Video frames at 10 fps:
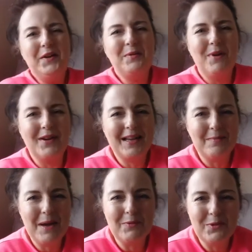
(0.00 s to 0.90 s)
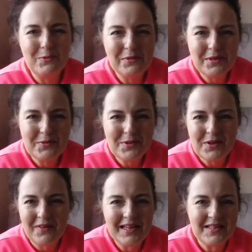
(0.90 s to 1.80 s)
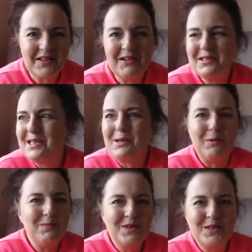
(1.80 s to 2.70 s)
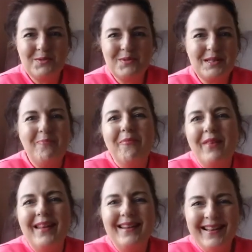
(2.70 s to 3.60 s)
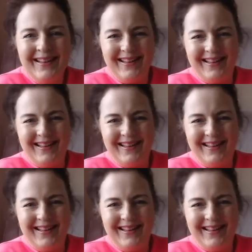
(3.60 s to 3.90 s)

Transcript: You might come out with all sorts of things, like ice sculptures or something.